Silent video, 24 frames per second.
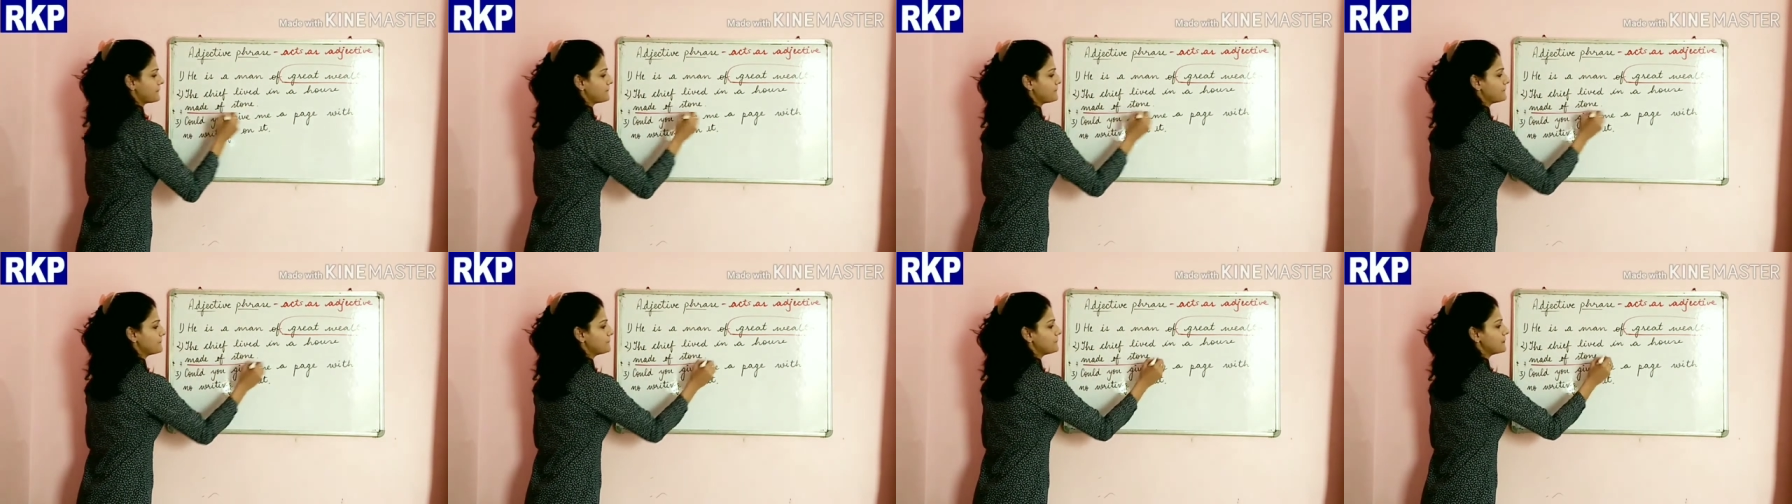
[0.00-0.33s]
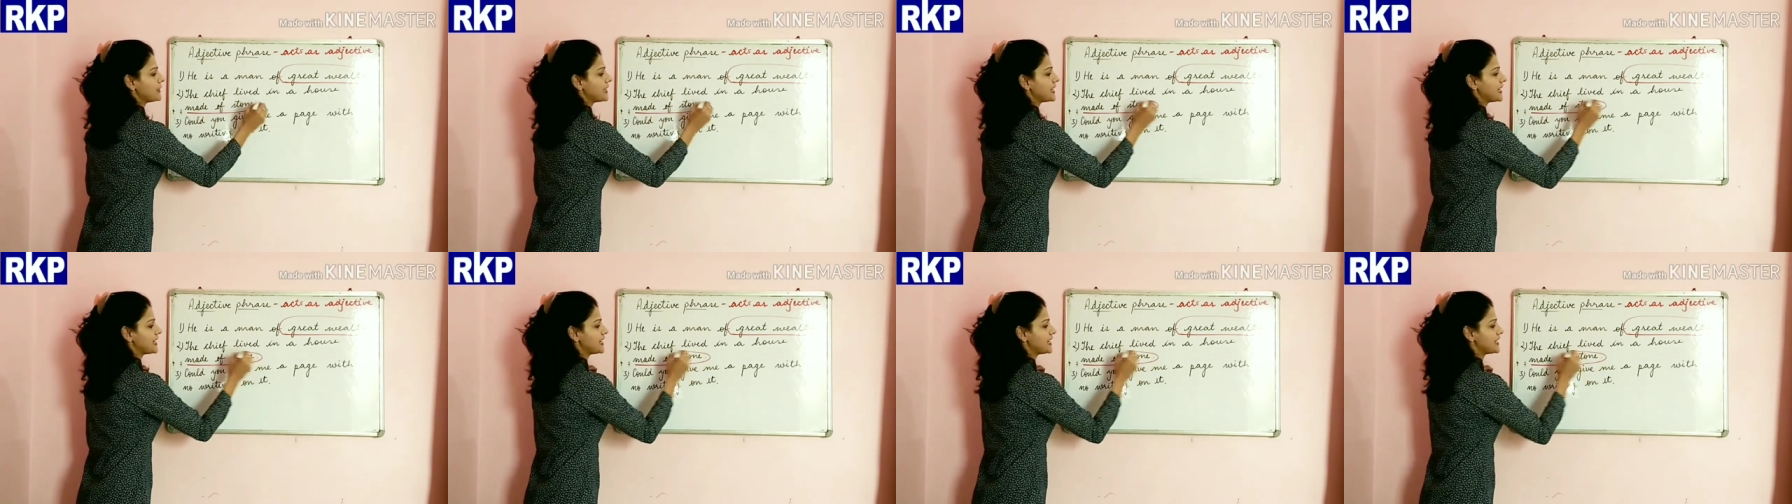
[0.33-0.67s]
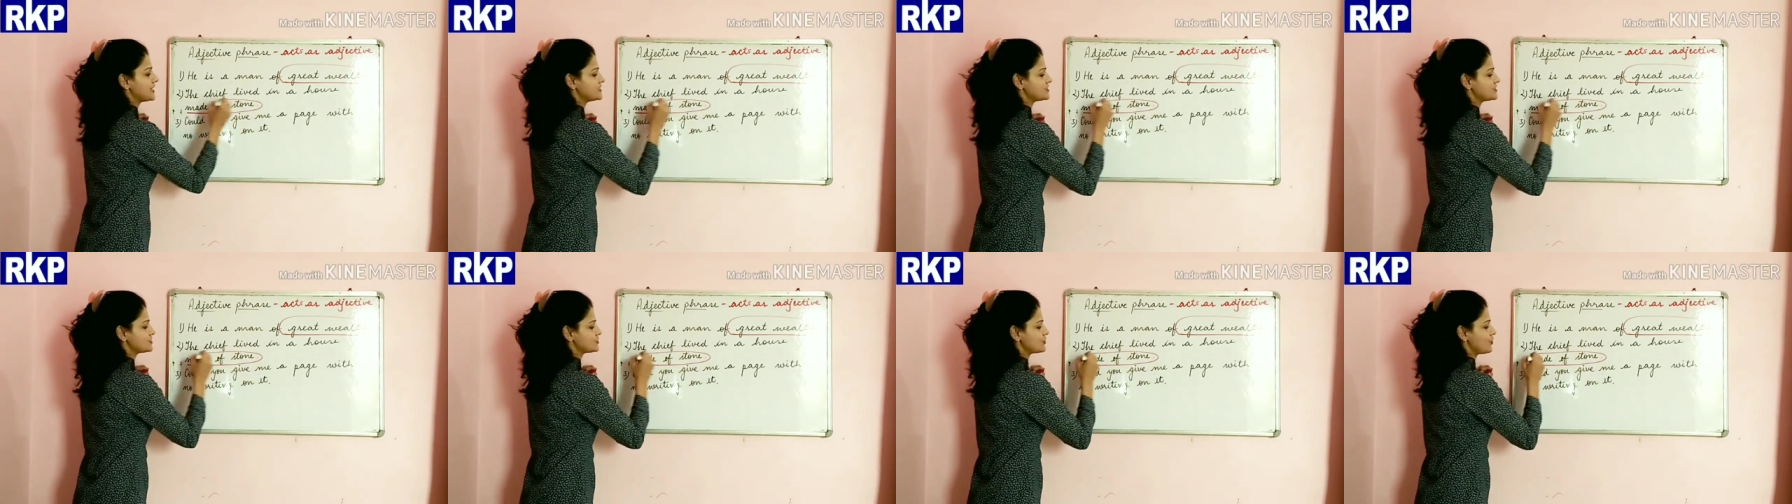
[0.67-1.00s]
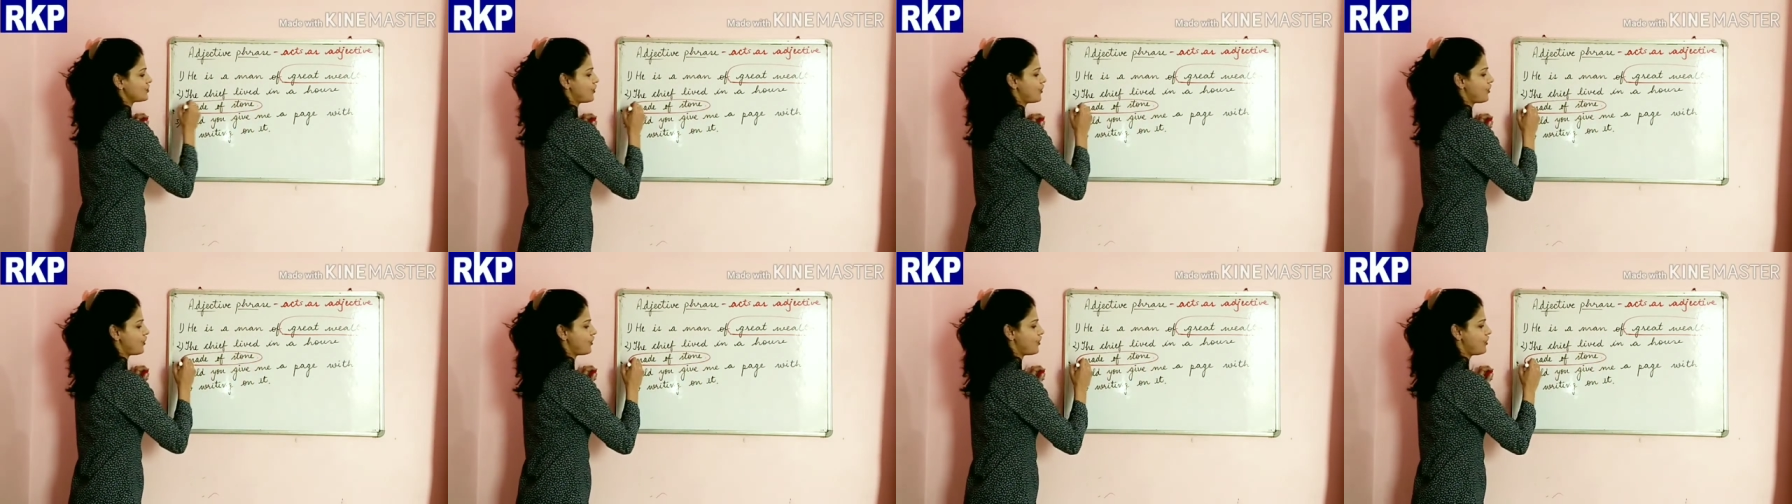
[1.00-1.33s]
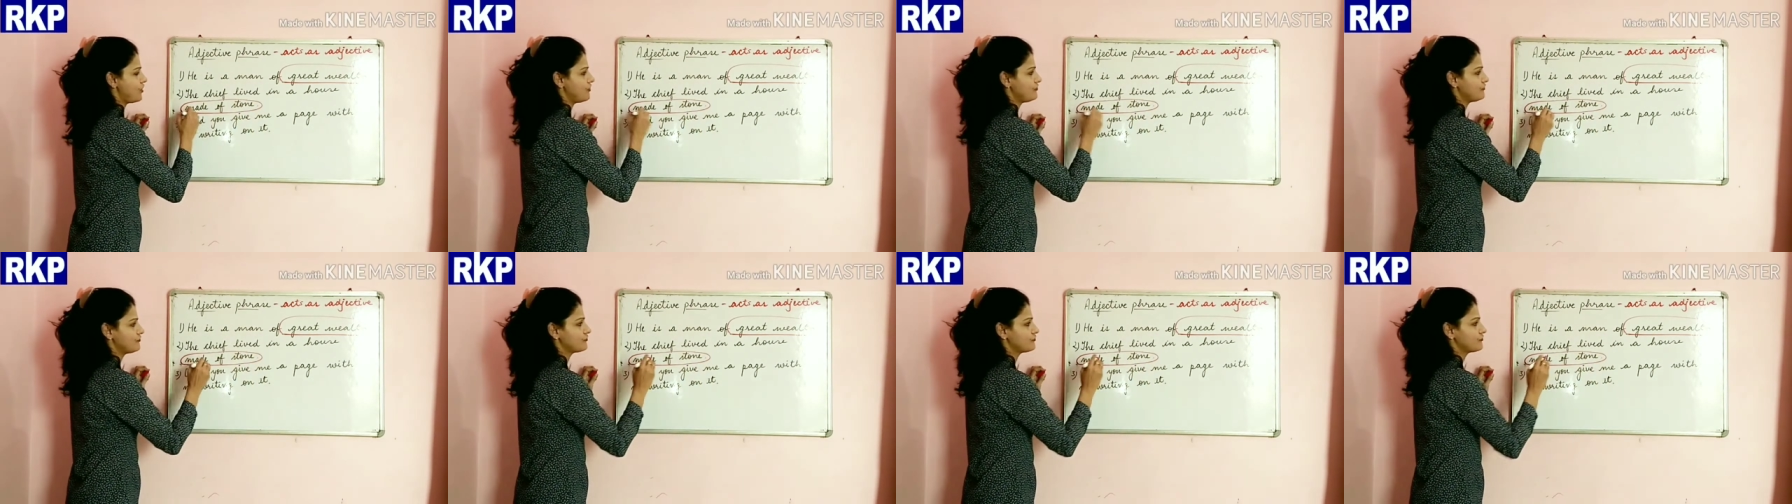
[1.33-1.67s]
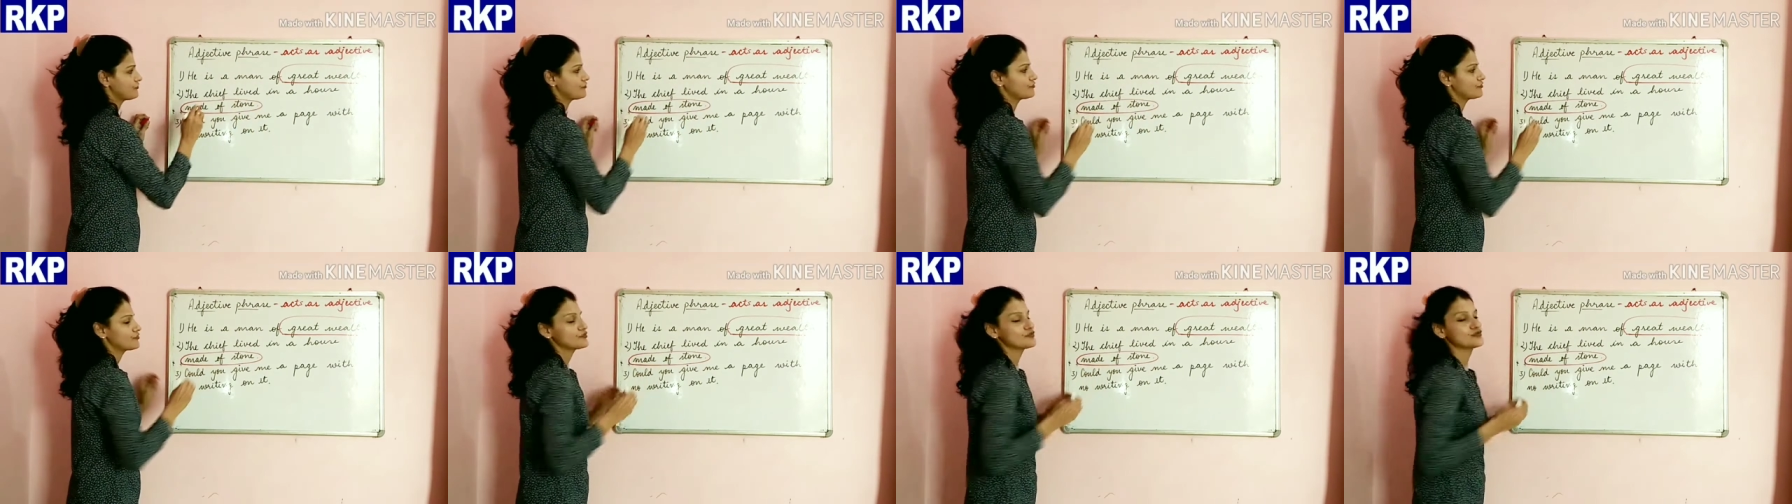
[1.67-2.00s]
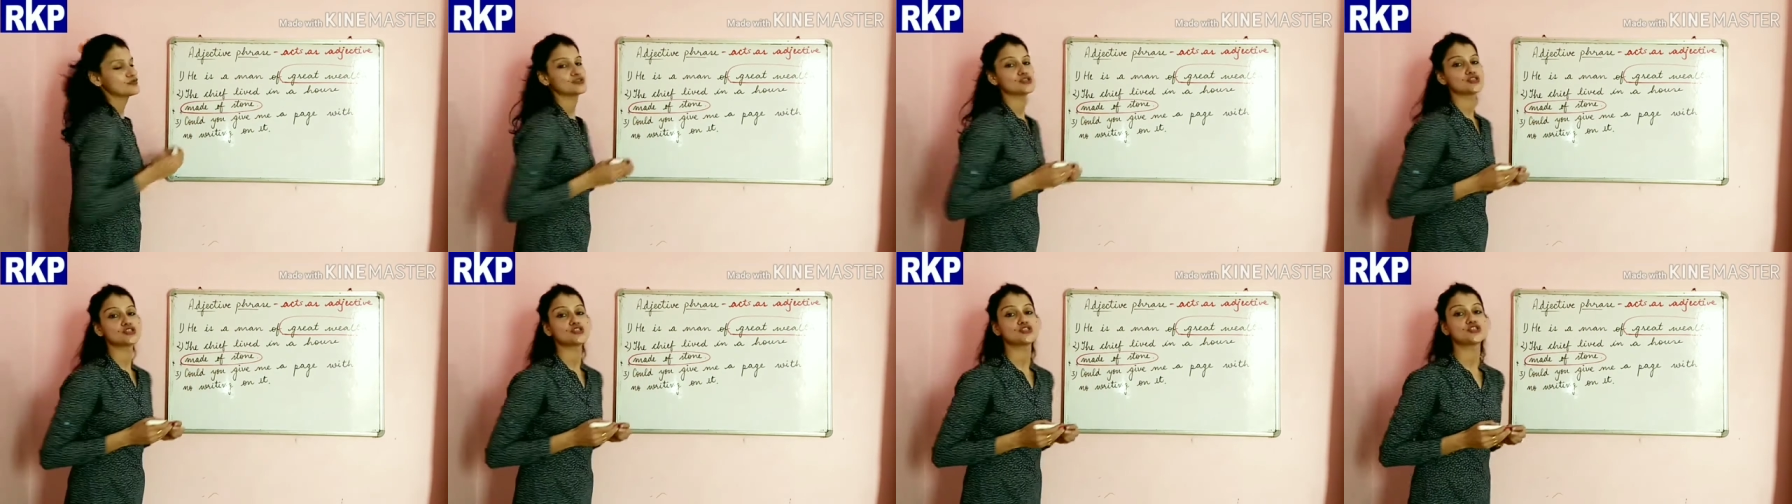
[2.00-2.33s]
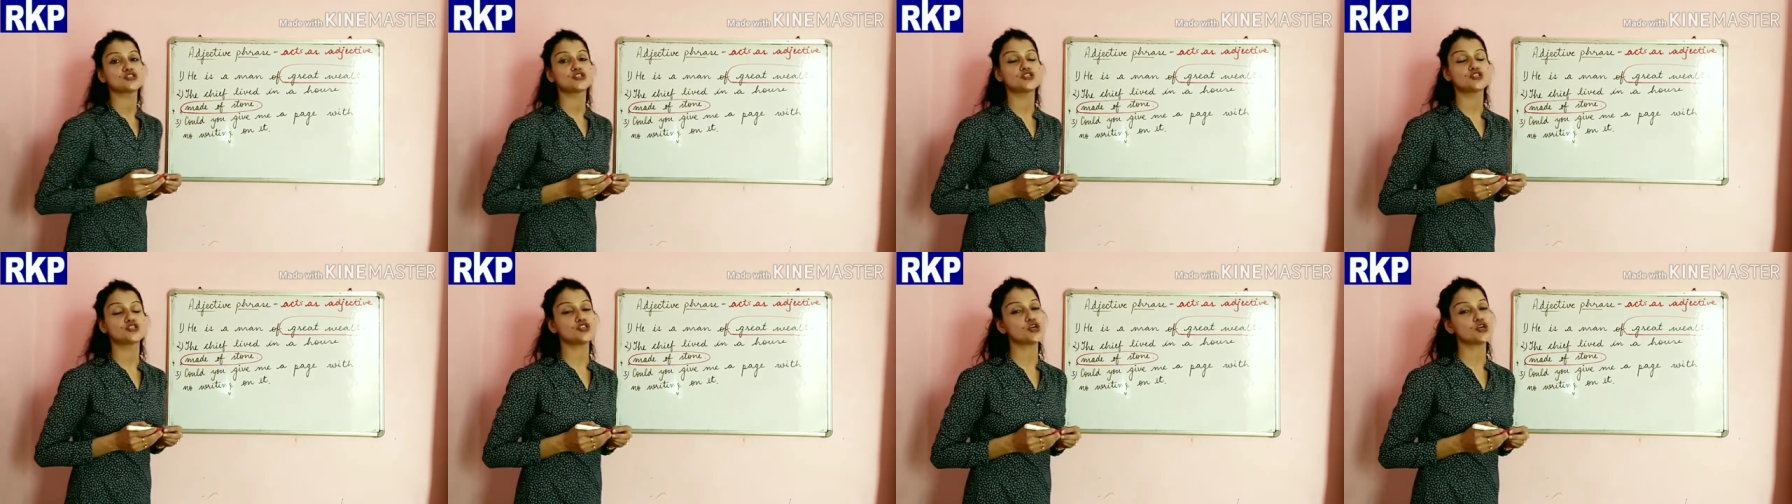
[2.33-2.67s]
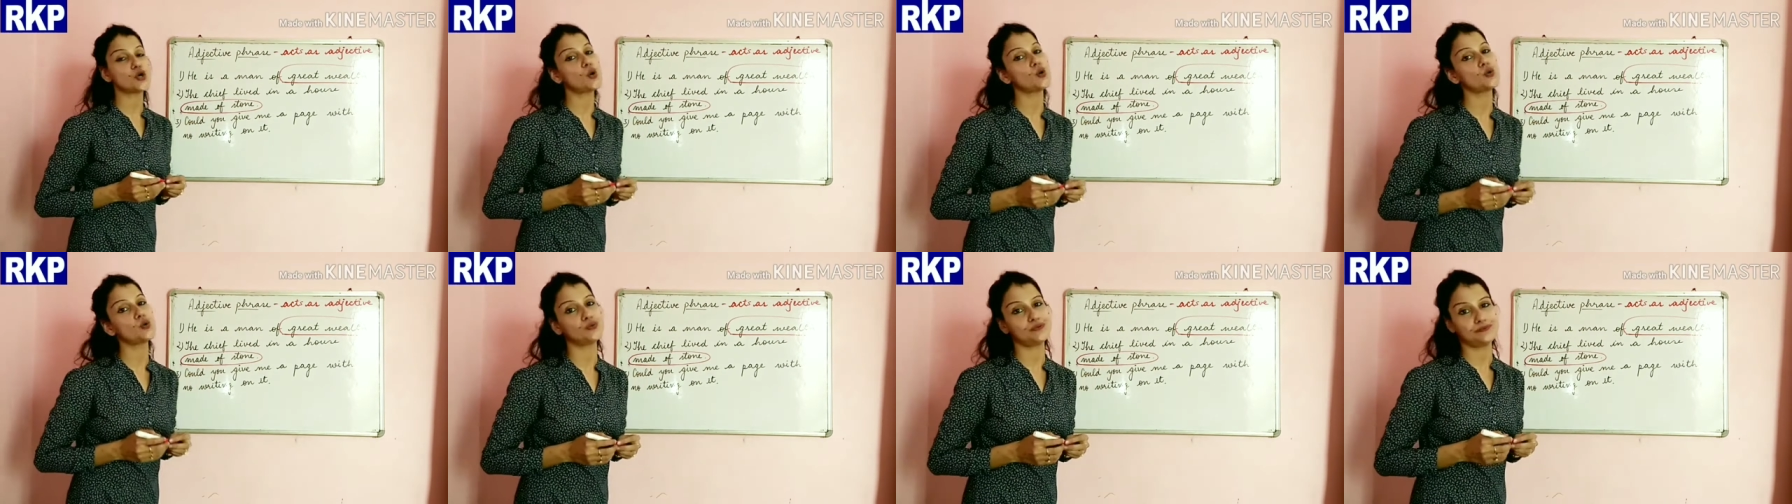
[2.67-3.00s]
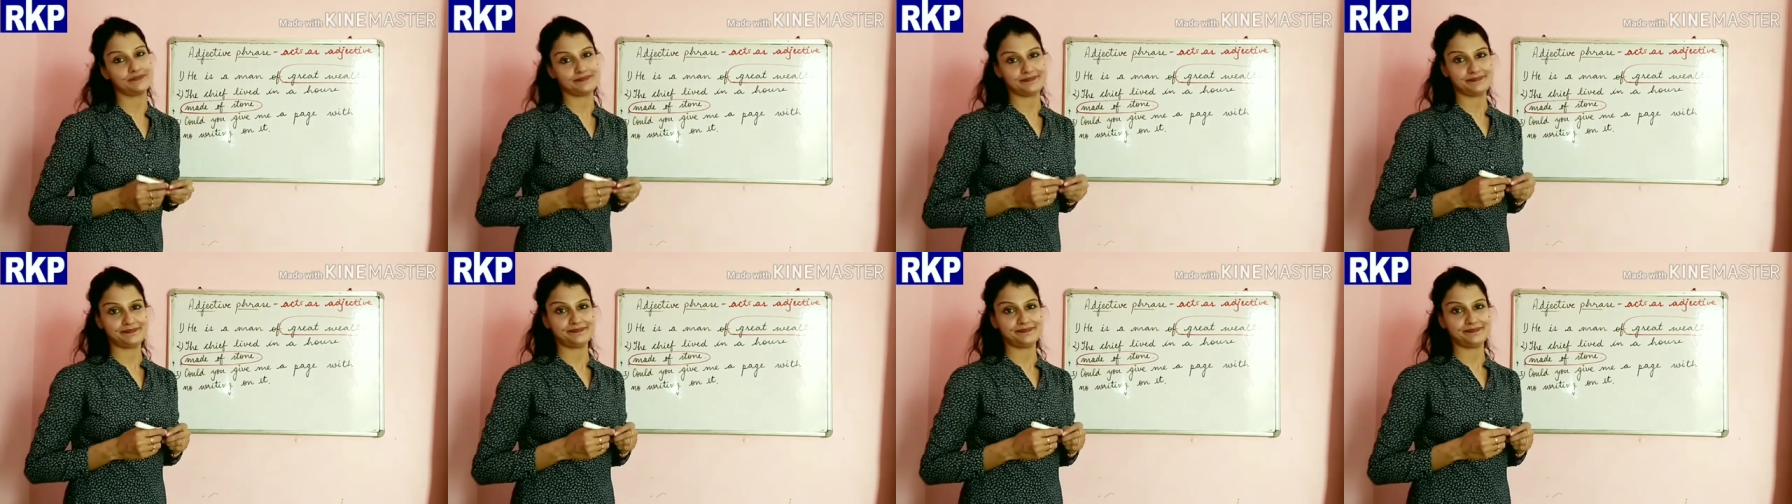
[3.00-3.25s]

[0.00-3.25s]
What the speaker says: made of stone.